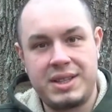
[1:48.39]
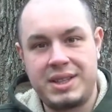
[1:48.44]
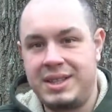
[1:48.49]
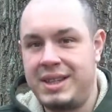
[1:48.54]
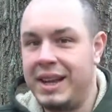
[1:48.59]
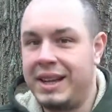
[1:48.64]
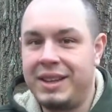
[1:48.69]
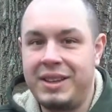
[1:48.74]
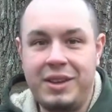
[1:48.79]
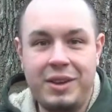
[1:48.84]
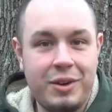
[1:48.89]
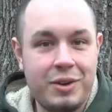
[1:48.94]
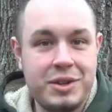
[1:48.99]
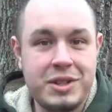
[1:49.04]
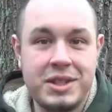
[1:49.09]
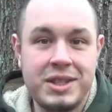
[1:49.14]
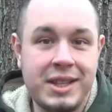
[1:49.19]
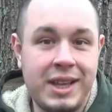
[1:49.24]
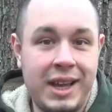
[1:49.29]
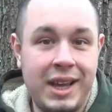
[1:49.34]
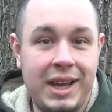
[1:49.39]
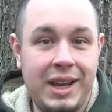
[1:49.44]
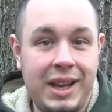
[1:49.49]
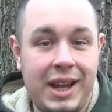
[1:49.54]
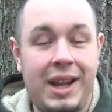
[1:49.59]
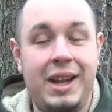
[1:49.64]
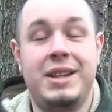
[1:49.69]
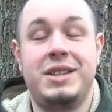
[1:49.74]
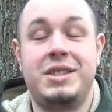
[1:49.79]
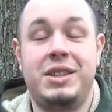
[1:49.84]
stick to your
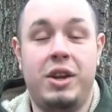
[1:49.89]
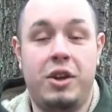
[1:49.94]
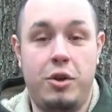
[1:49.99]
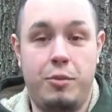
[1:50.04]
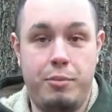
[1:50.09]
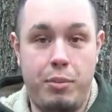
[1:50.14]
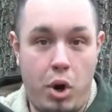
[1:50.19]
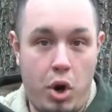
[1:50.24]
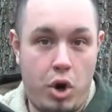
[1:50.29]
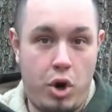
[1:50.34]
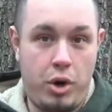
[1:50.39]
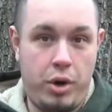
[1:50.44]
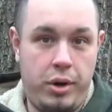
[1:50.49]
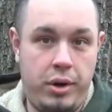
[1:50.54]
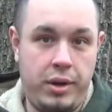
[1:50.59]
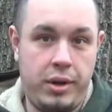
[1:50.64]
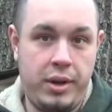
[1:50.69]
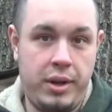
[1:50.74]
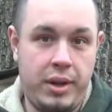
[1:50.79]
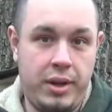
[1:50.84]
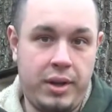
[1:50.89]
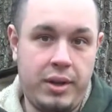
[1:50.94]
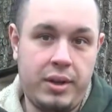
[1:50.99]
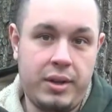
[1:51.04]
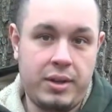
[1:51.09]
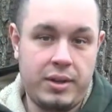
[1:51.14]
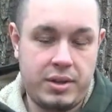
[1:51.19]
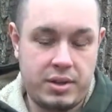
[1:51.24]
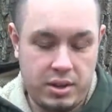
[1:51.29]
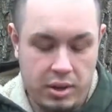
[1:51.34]
skin and it's going to burn.
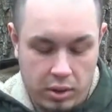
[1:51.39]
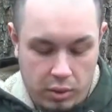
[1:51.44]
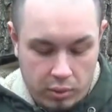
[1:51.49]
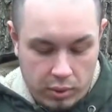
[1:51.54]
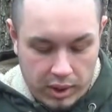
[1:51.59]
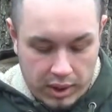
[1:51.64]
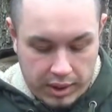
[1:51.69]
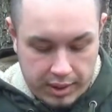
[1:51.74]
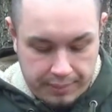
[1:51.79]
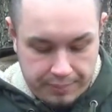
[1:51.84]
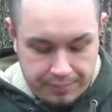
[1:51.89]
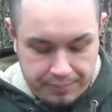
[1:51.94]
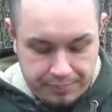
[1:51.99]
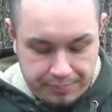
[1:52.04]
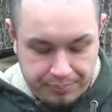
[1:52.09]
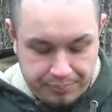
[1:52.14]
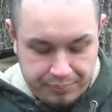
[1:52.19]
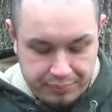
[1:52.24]
So